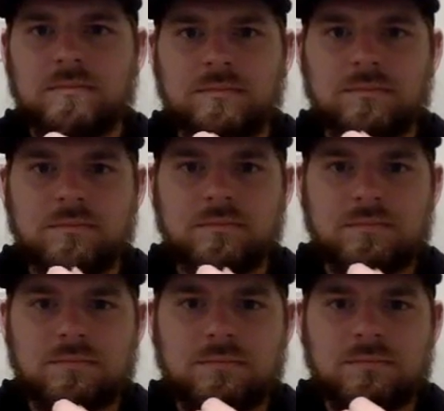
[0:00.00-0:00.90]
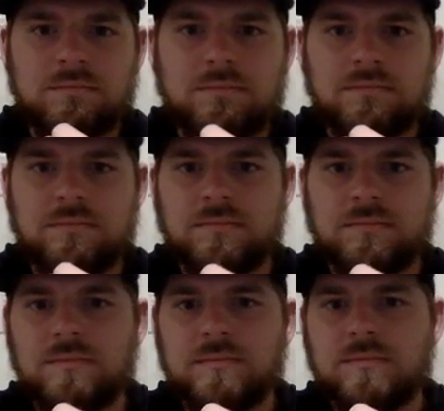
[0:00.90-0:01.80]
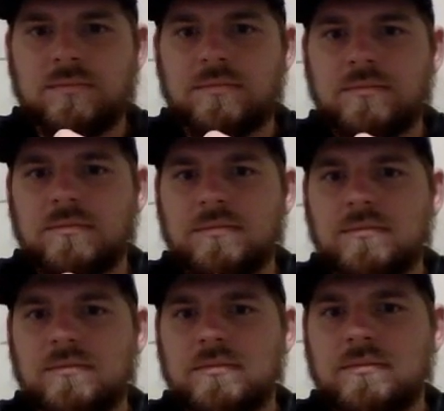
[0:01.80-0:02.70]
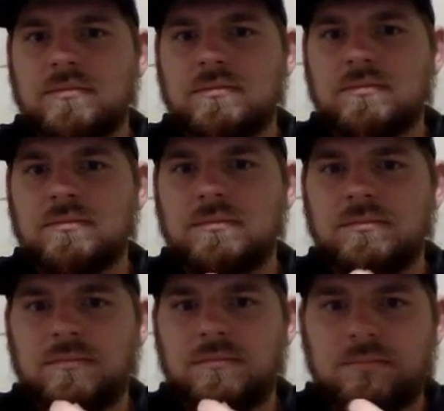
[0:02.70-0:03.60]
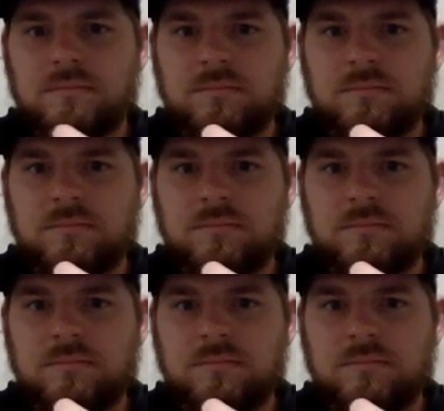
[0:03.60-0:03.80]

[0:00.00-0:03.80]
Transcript: [no speech]